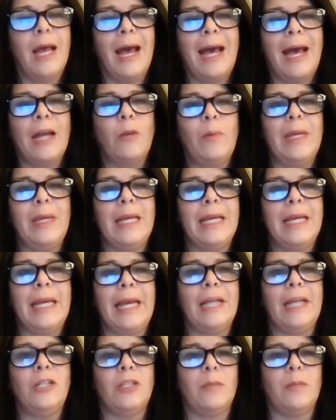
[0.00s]
How do we
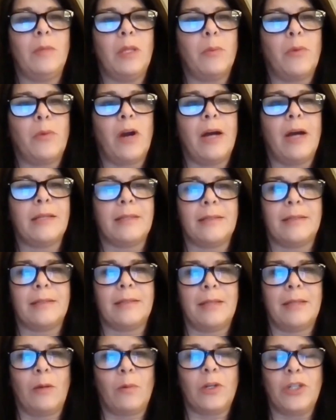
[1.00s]
engage them in the
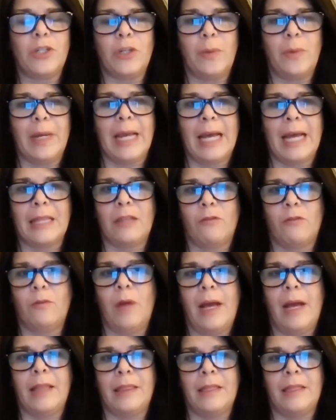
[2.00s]
processes that we're doing at
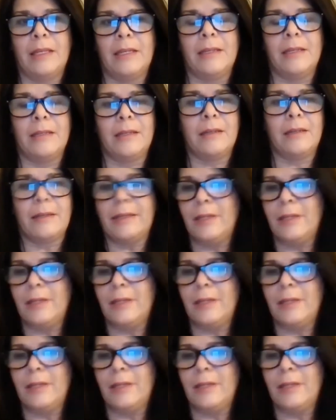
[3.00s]
the